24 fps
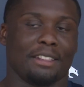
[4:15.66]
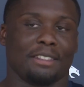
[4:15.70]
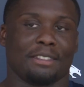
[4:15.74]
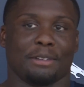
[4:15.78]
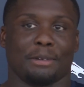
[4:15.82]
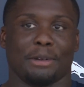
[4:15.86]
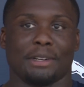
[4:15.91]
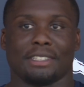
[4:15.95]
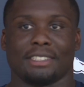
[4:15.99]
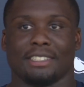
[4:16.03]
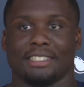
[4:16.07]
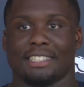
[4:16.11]

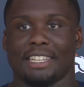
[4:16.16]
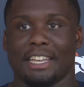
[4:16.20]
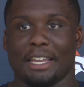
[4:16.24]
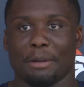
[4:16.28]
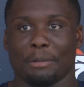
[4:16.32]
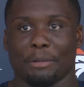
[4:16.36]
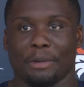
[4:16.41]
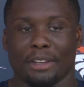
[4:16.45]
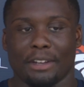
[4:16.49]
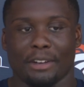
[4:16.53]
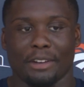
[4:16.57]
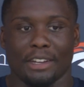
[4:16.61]
The rest of the
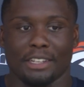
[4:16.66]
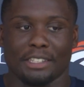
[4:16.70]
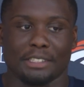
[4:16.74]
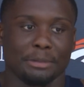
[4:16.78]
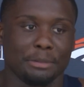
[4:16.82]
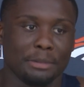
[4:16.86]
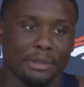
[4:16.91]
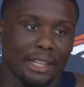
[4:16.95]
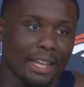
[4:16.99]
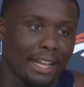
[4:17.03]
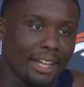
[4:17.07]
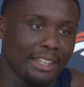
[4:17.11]
team went
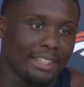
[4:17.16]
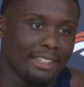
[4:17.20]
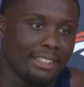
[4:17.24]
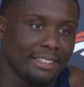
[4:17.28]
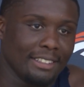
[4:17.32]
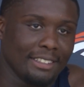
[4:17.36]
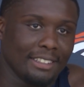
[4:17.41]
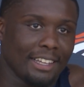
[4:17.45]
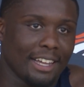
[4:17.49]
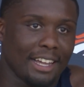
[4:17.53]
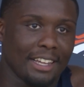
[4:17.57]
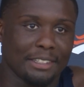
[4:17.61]
crazy, but I
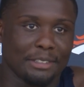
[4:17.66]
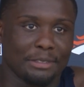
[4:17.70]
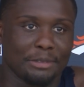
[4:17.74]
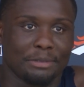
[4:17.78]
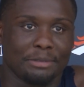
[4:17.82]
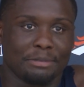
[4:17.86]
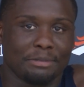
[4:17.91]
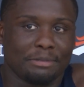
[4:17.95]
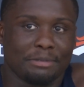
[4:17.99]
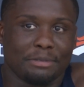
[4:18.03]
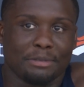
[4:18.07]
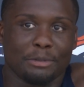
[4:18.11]
didn't. I just
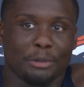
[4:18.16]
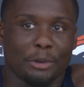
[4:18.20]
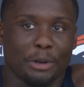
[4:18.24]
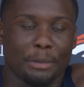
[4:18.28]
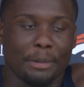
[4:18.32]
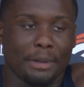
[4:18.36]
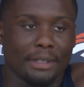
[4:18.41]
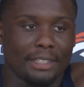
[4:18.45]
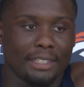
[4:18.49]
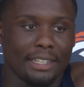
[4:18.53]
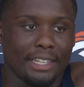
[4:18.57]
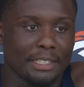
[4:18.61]
worry
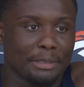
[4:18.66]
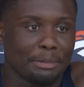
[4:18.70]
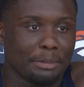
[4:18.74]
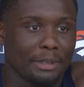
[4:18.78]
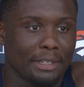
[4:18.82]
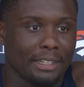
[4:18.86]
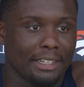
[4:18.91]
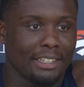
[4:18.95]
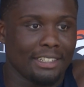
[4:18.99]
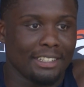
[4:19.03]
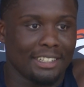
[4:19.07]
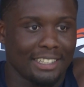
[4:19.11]
about the next
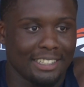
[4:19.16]
play.